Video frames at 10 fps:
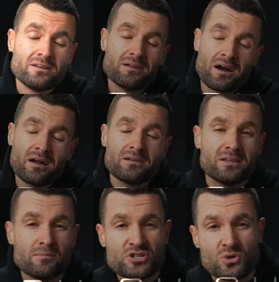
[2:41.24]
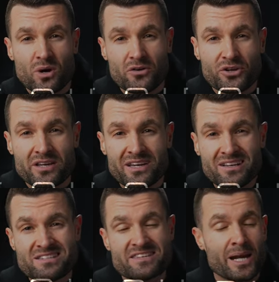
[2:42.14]
All right, image quality.
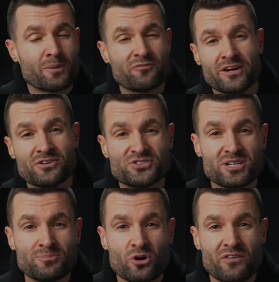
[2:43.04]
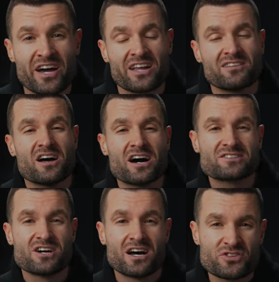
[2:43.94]
Setup, very simple. I've got a
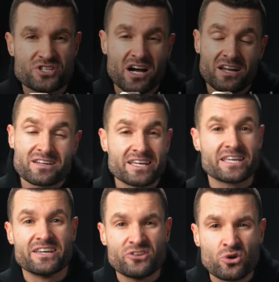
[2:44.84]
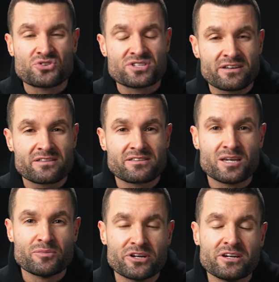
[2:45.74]
locked off shot. Again, noticing a
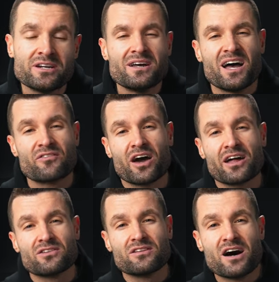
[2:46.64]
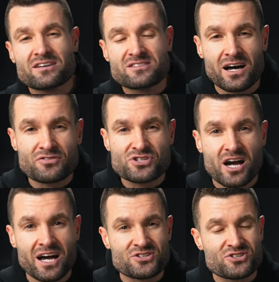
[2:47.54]
theme here. I've got a locked off
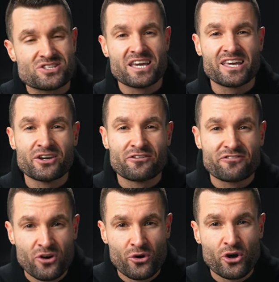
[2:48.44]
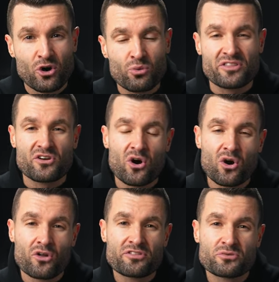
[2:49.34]
shot, just taking a photo with
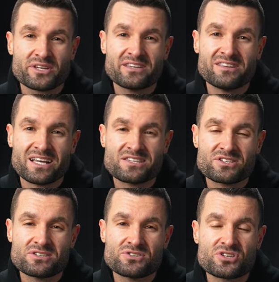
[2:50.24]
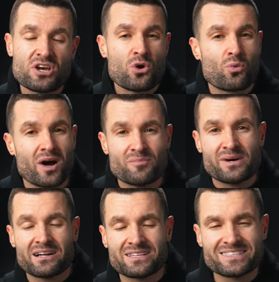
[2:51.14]
all three lenses. White
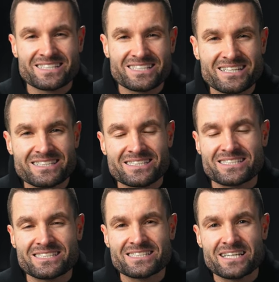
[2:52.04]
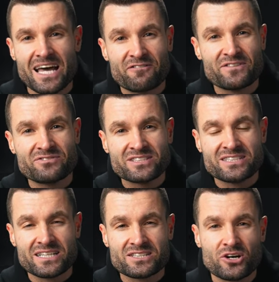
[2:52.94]
balance is consistent at
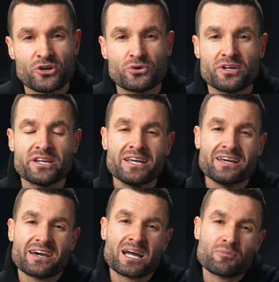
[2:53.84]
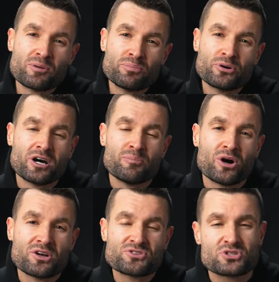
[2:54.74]
5600, and I'm gonna put up
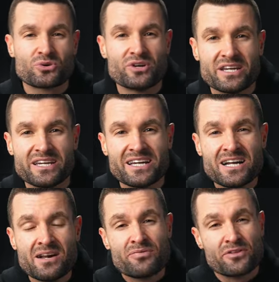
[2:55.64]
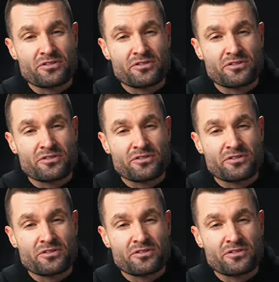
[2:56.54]
on screen the